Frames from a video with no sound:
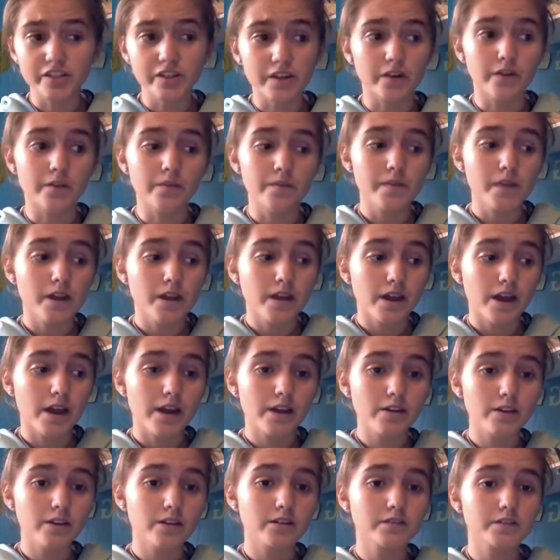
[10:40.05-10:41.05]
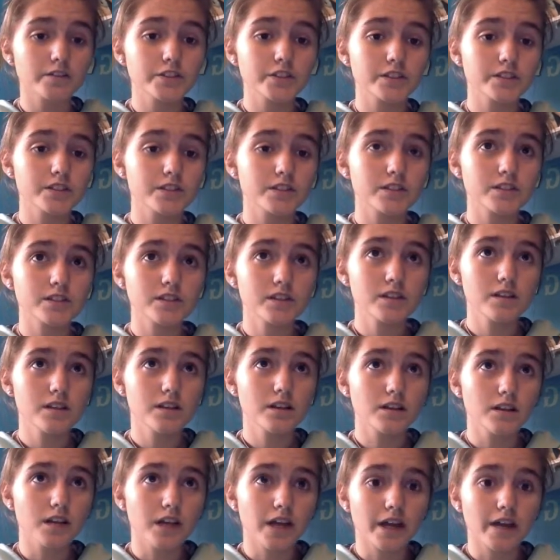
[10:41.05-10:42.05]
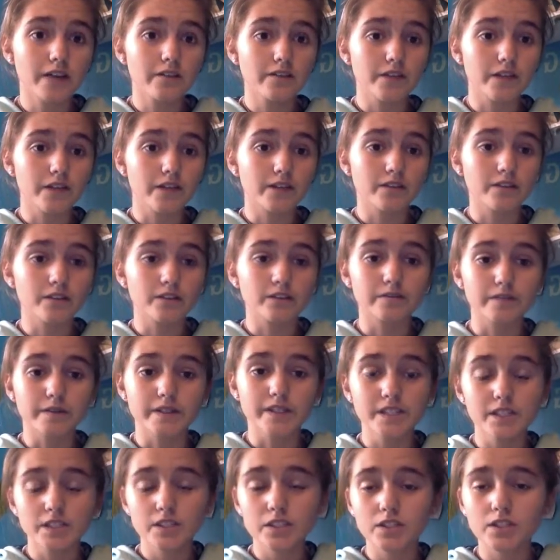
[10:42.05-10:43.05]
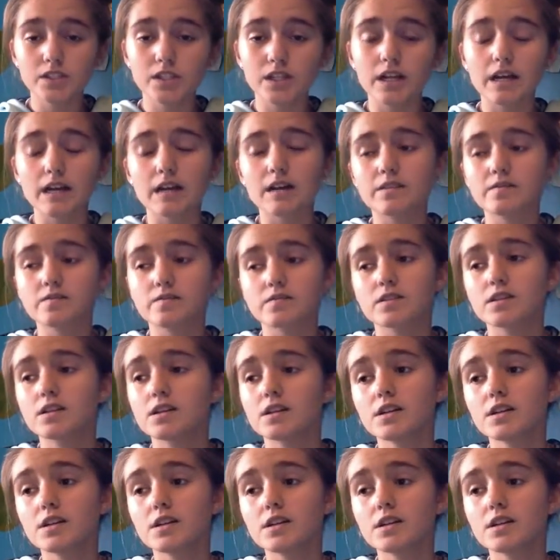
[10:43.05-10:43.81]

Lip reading: So I don't know if she's alive. I don't know if my sister's alive.